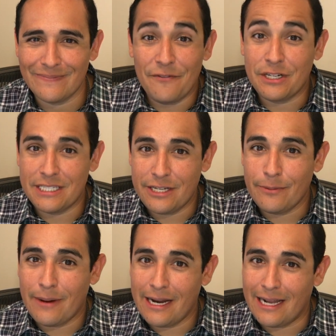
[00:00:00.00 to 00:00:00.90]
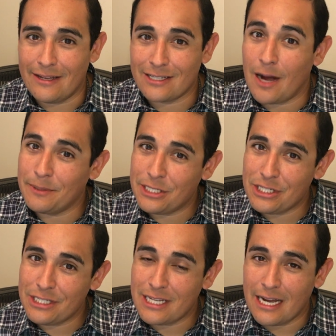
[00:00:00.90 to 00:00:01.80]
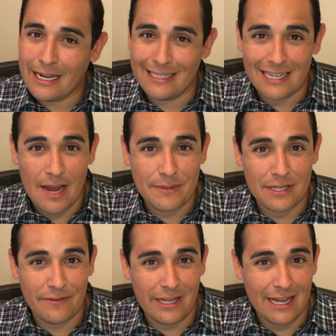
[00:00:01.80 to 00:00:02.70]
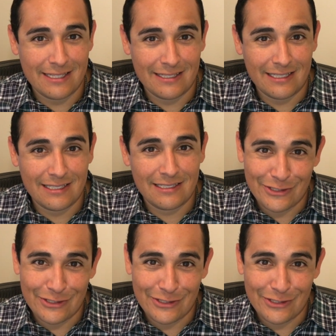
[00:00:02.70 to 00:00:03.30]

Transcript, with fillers: If you're considering buying a house, competition is high and time is of the essence.